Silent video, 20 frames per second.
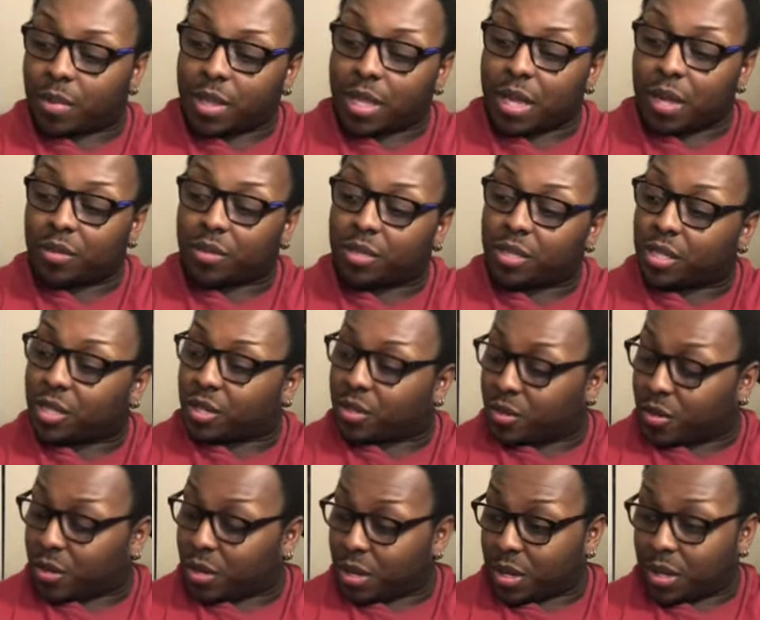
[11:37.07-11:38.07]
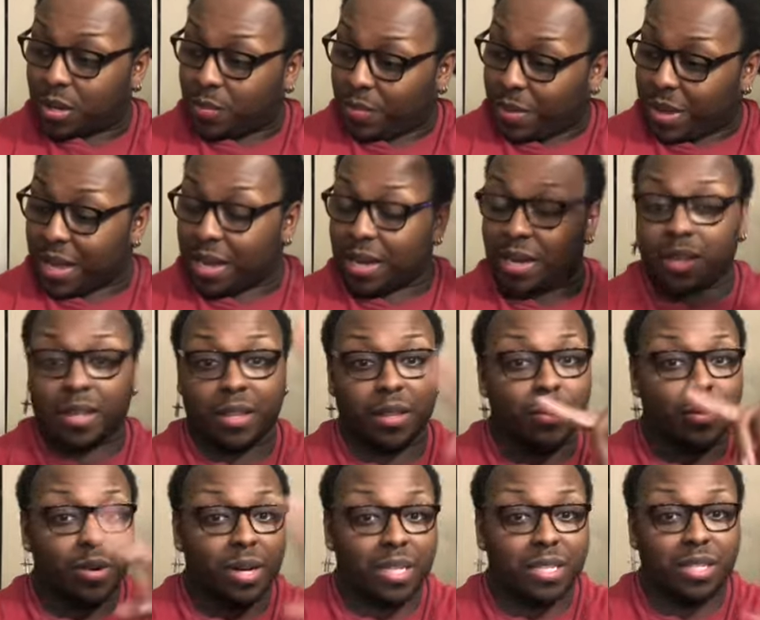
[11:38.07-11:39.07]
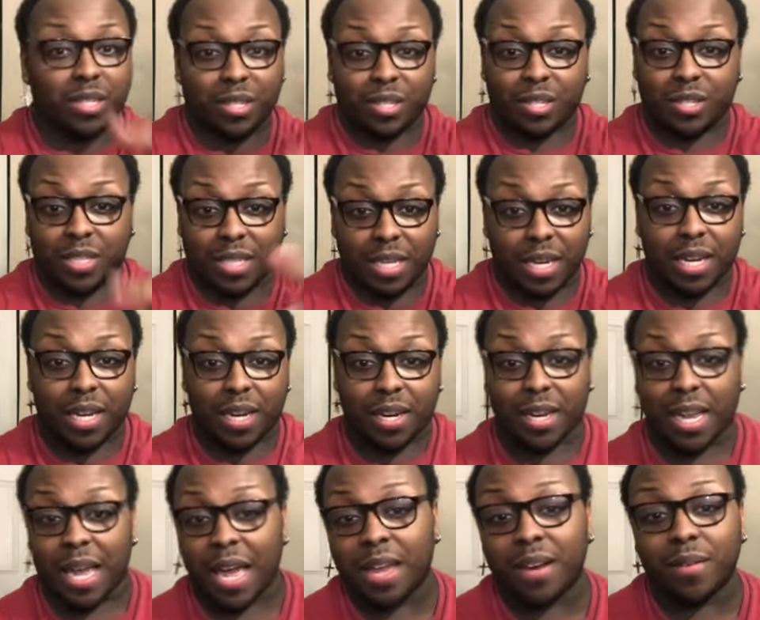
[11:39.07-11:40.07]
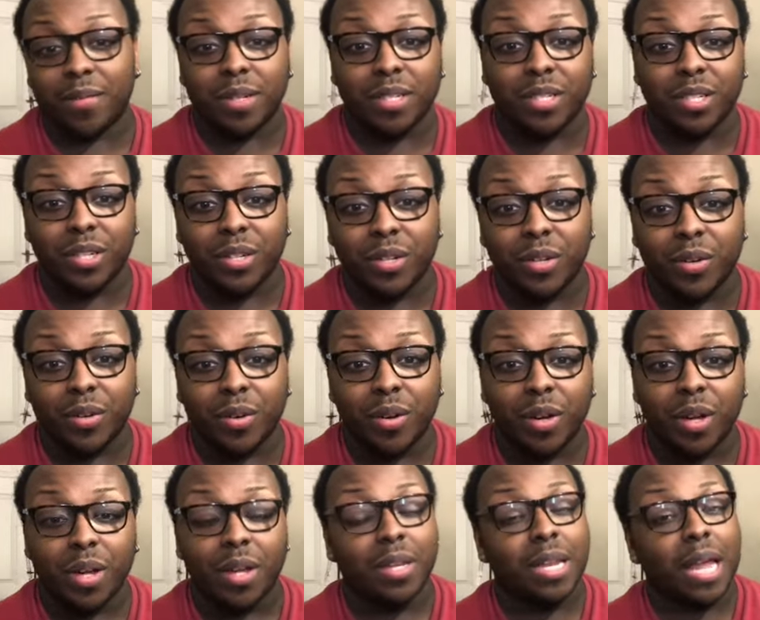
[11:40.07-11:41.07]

those two. But the ones that you're sitting here catering to,